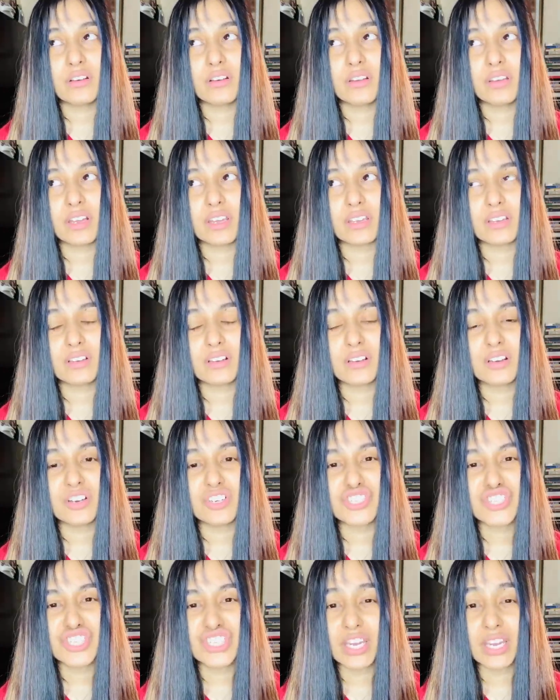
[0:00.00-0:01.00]
like a
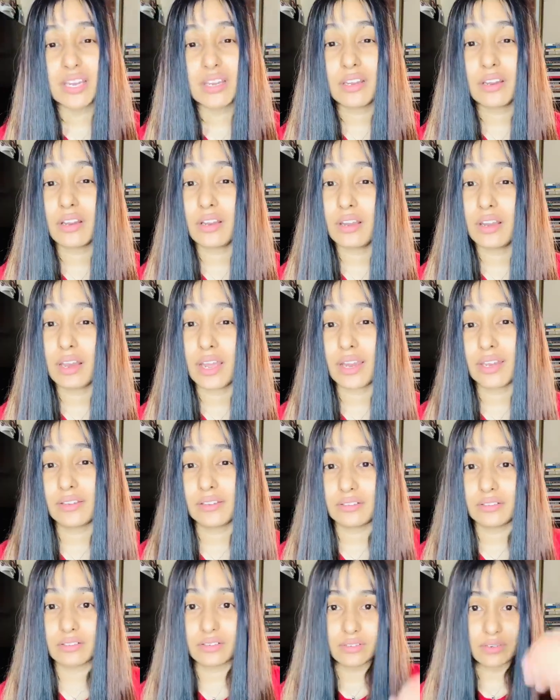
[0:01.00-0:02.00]
shade
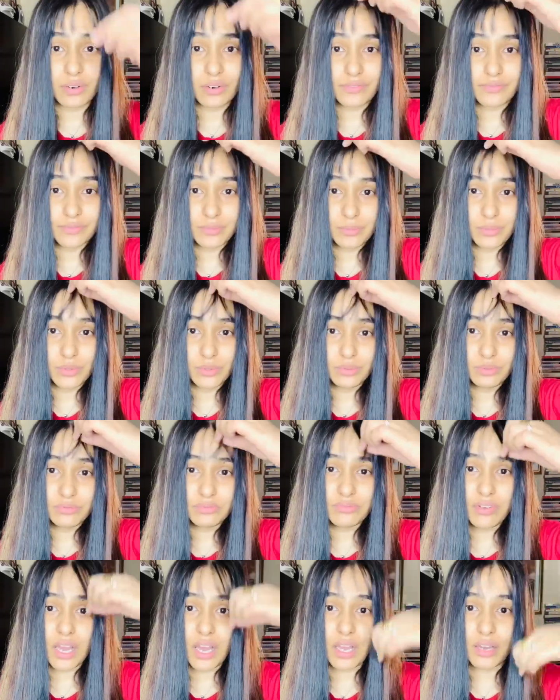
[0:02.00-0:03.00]
lighter of the
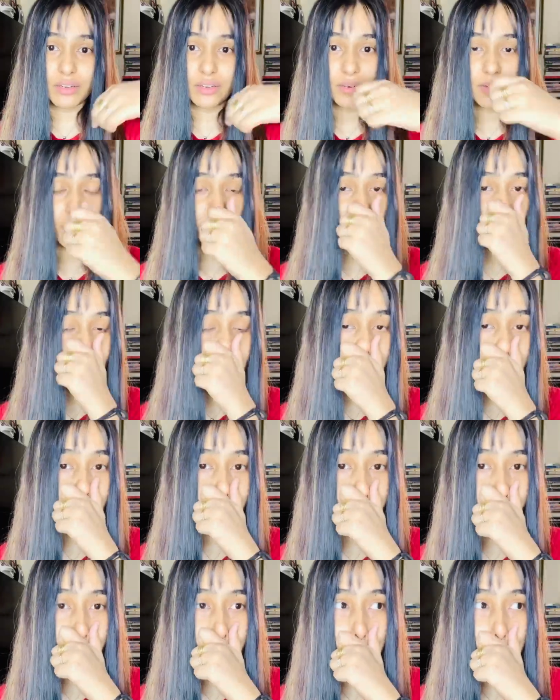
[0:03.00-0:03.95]
blue and um,